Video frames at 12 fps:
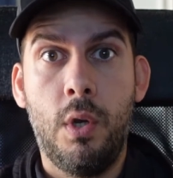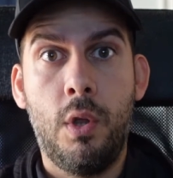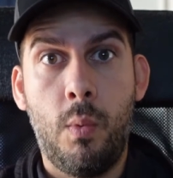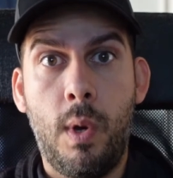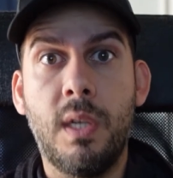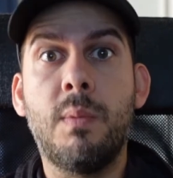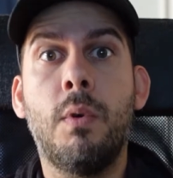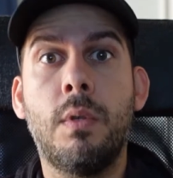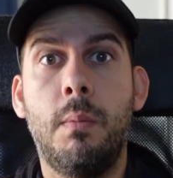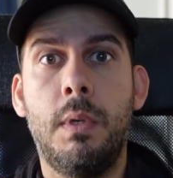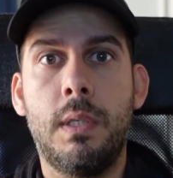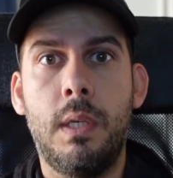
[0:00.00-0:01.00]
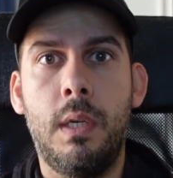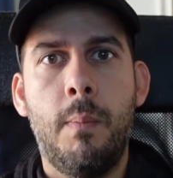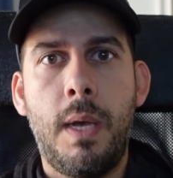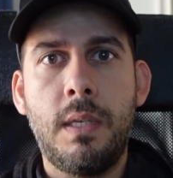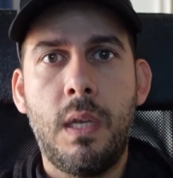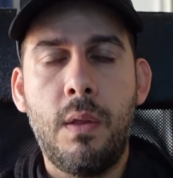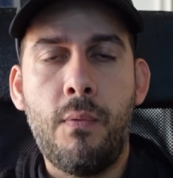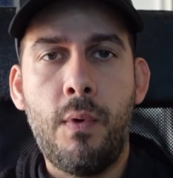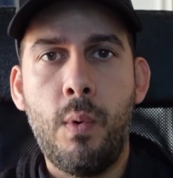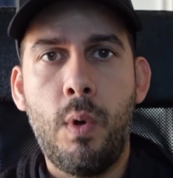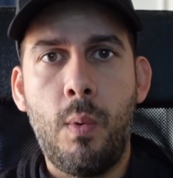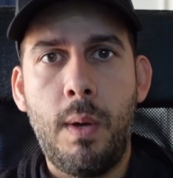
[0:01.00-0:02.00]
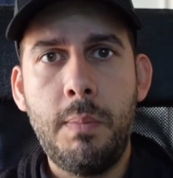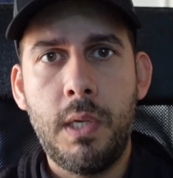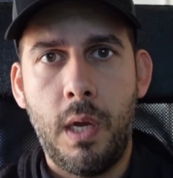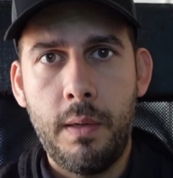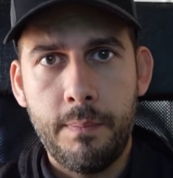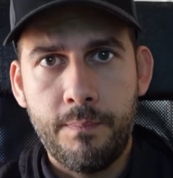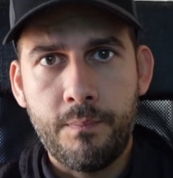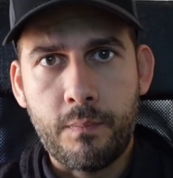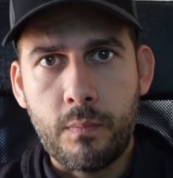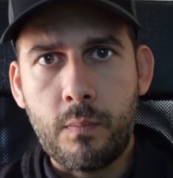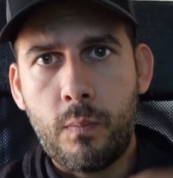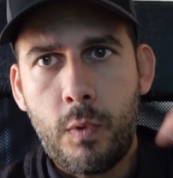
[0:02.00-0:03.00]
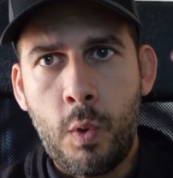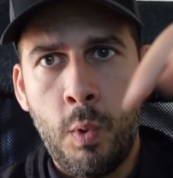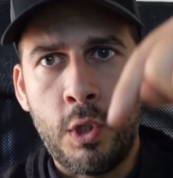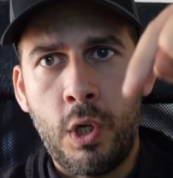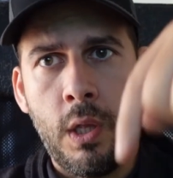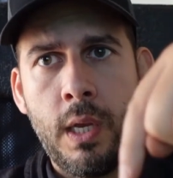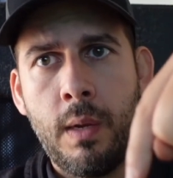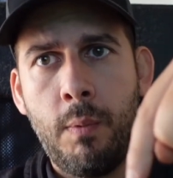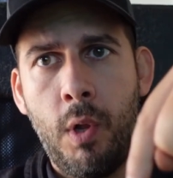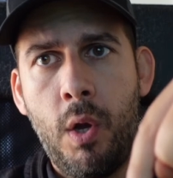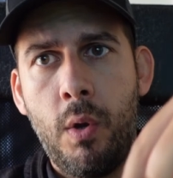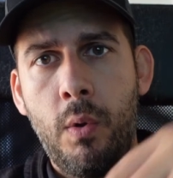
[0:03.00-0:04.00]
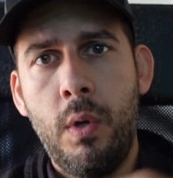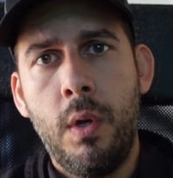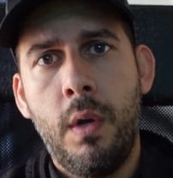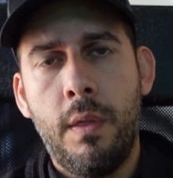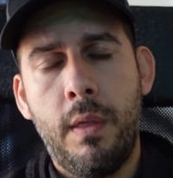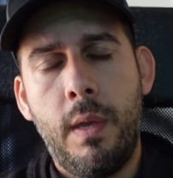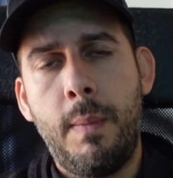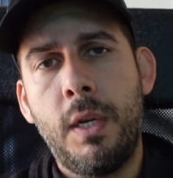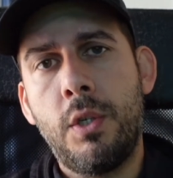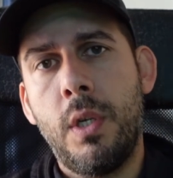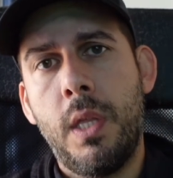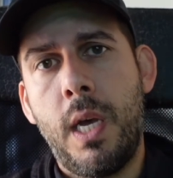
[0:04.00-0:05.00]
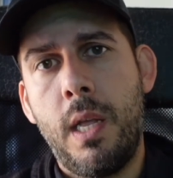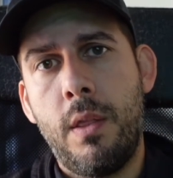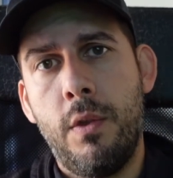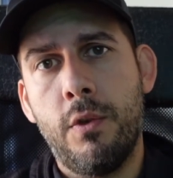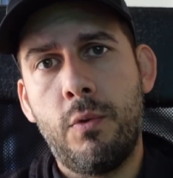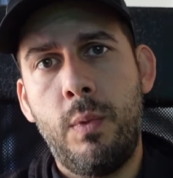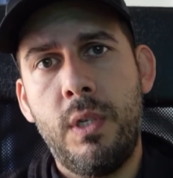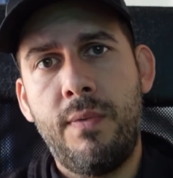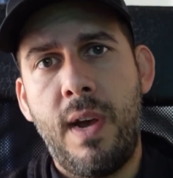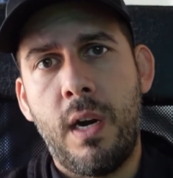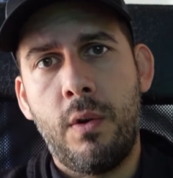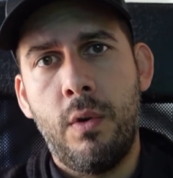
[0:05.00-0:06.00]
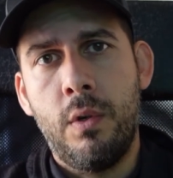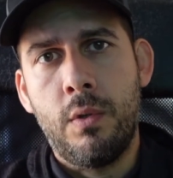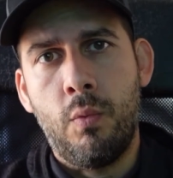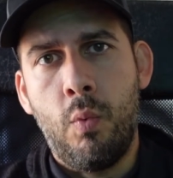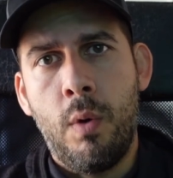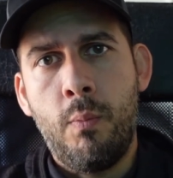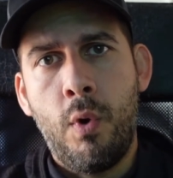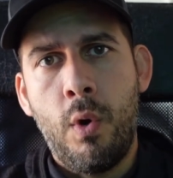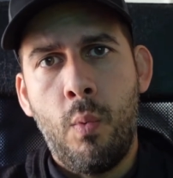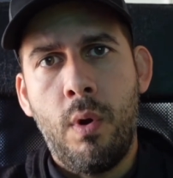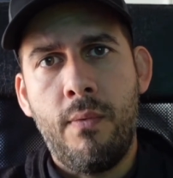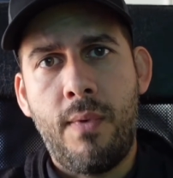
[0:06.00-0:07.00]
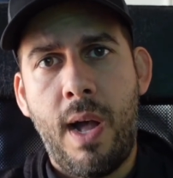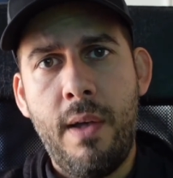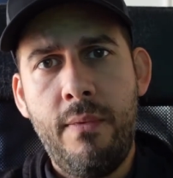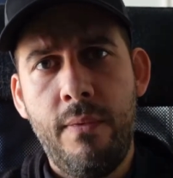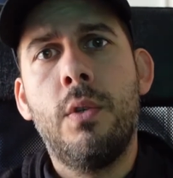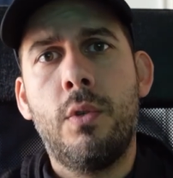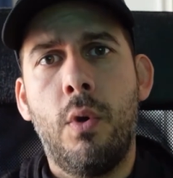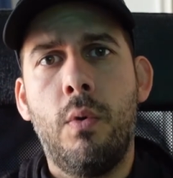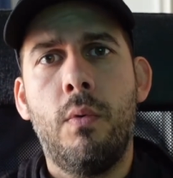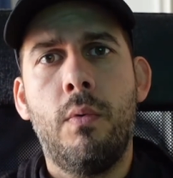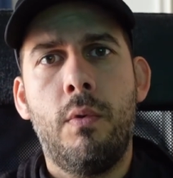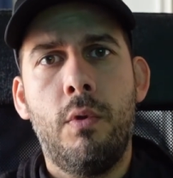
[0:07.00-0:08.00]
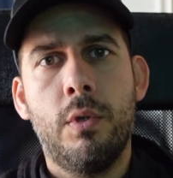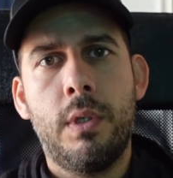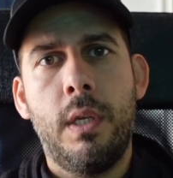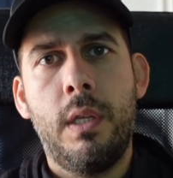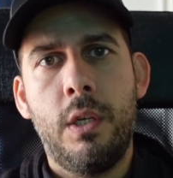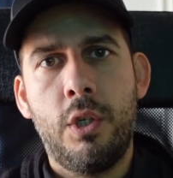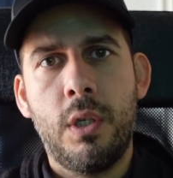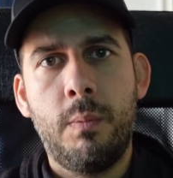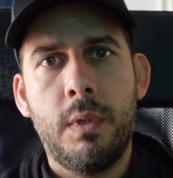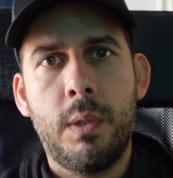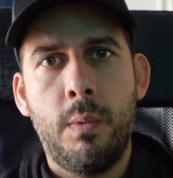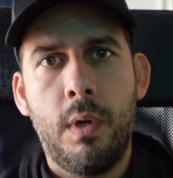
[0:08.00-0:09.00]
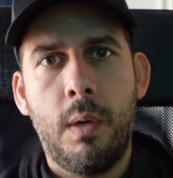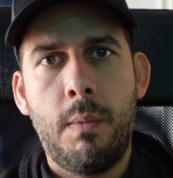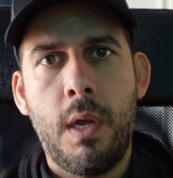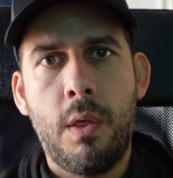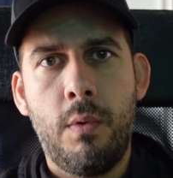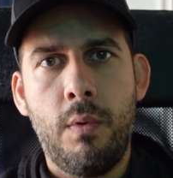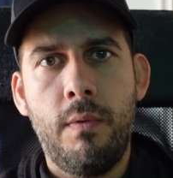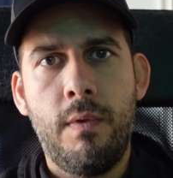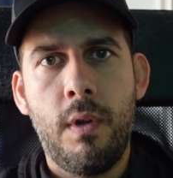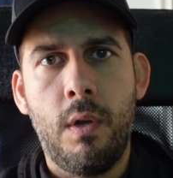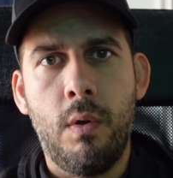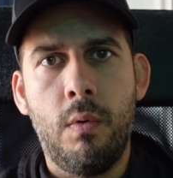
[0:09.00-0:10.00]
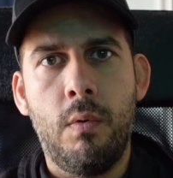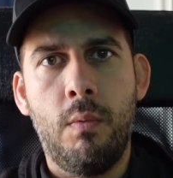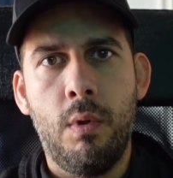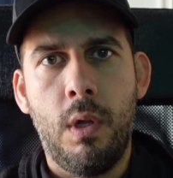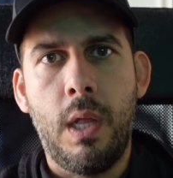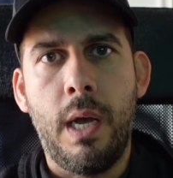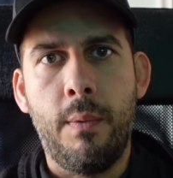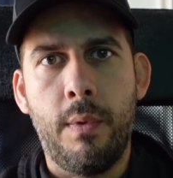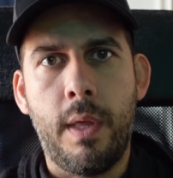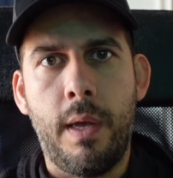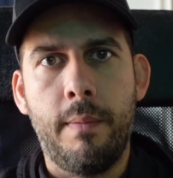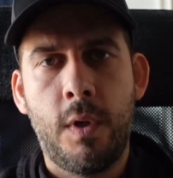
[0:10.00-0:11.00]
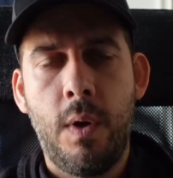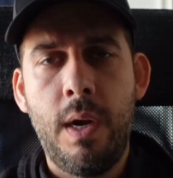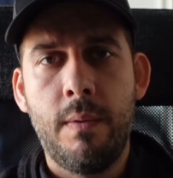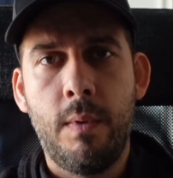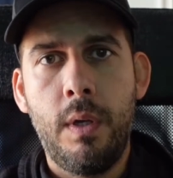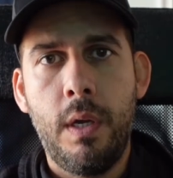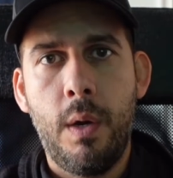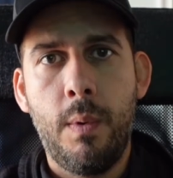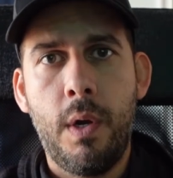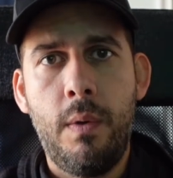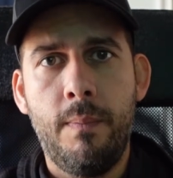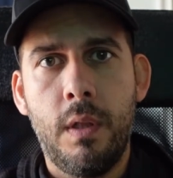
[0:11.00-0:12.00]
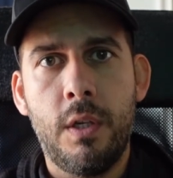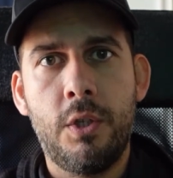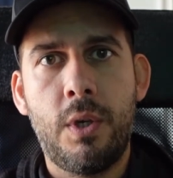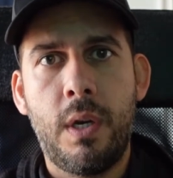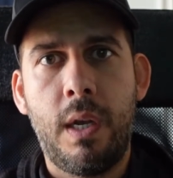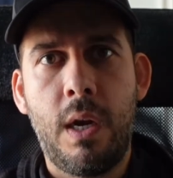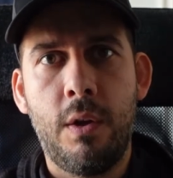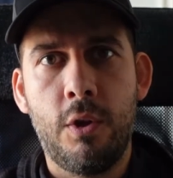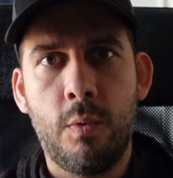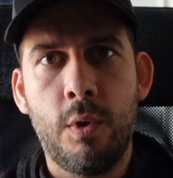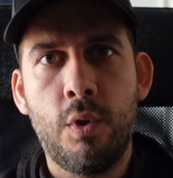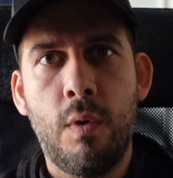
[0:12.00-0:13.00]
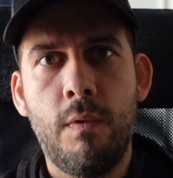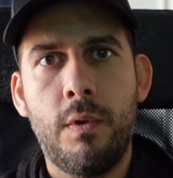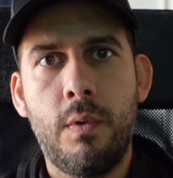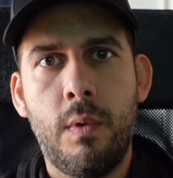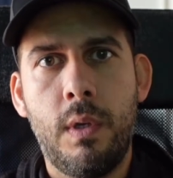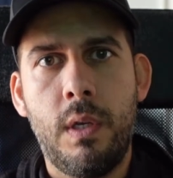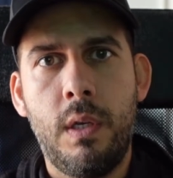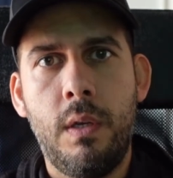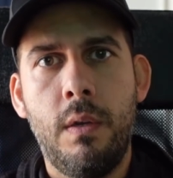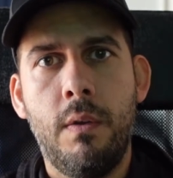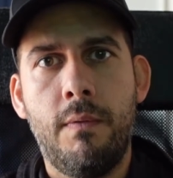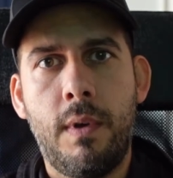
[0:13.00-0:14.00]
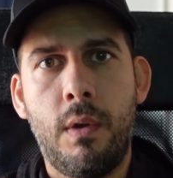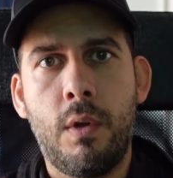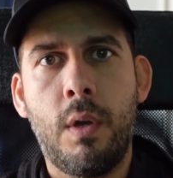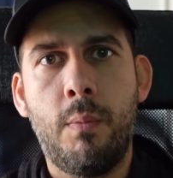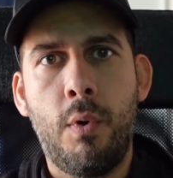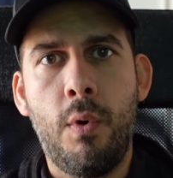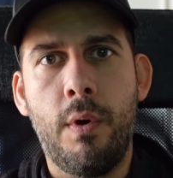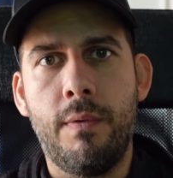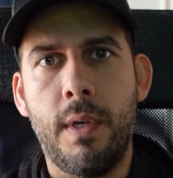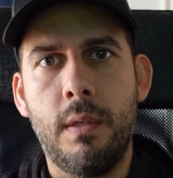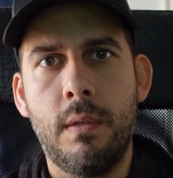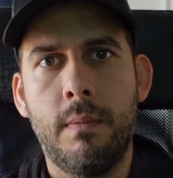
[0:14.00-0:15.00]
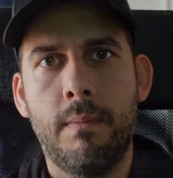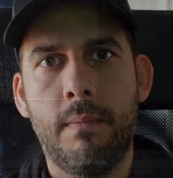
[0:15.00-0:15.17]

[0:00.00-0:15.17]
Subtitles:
the way it's supposed to be seen. Based on the Freewell website, which I'll link below, they mentioned that the squeeze factor is 1.15. So you'll see the adjustments that we're going to make through the video will align with that. All right, well, here we go. Let's check it out and switch over to the Final Cut Pro interface.